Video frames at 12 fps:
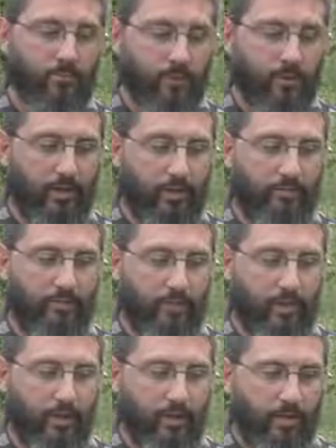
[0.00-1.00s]
Okay?
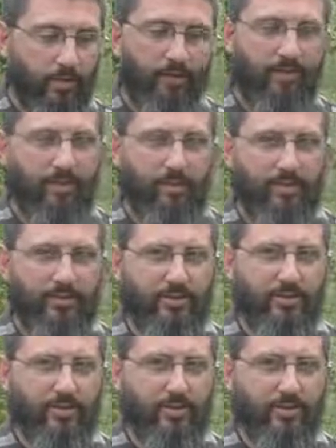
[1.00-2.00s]
Because I find
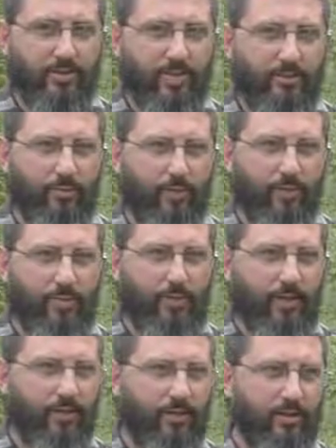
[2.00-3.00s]
myself a lot of times walking
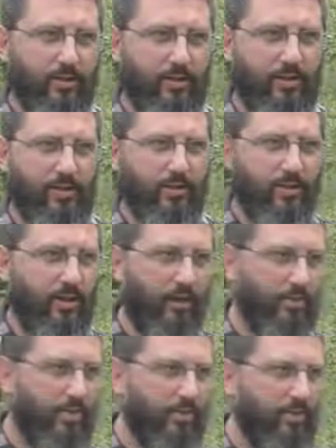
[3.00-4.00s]
around and I start
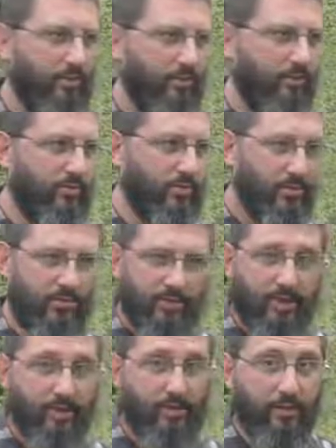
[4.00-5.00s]
humming a tune that's
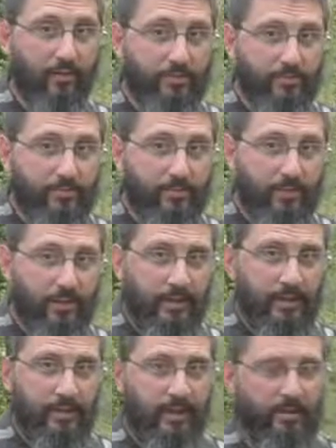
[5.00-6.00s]
secular,
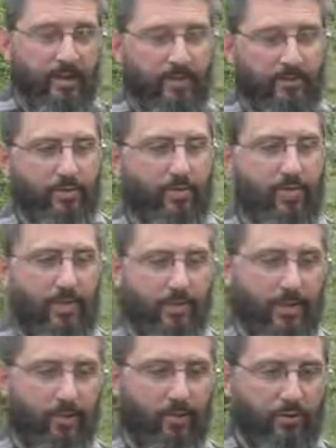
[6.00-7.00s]
not about the Lord, not
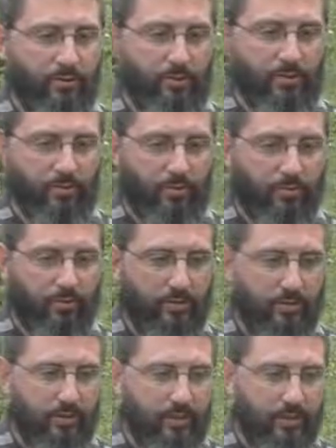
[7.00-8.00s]
about worshiping the Lord.
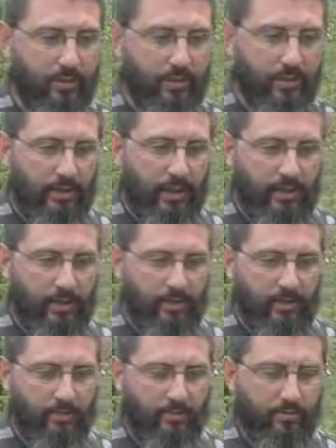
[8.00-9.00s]
And
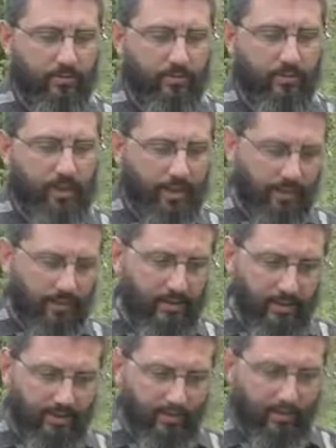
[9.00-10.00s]
uh, getting into
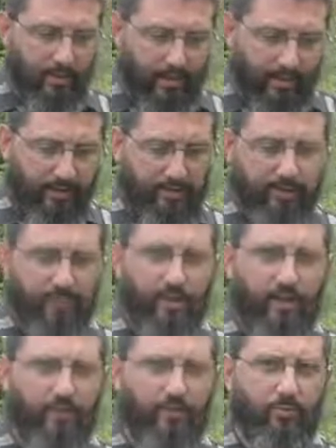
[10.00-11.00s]
this practice
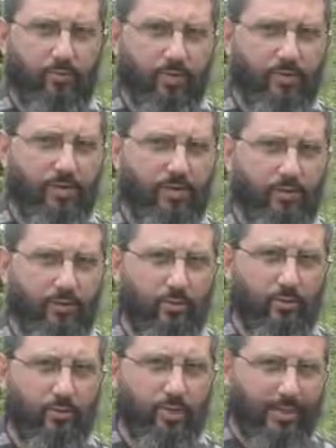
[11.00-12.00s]
of worshiping the
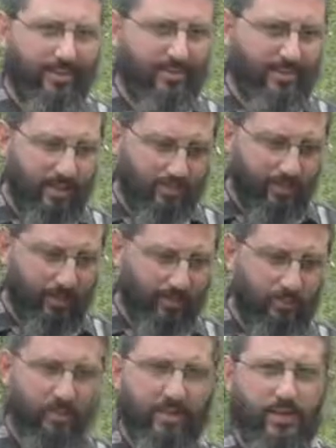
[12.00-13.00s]
Lord seven
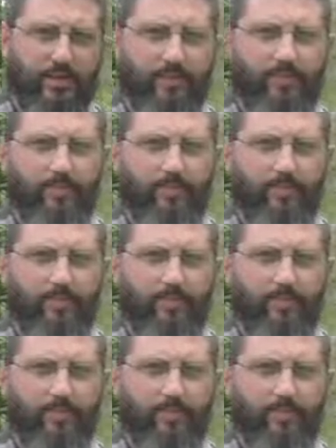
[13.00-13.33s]
days a week.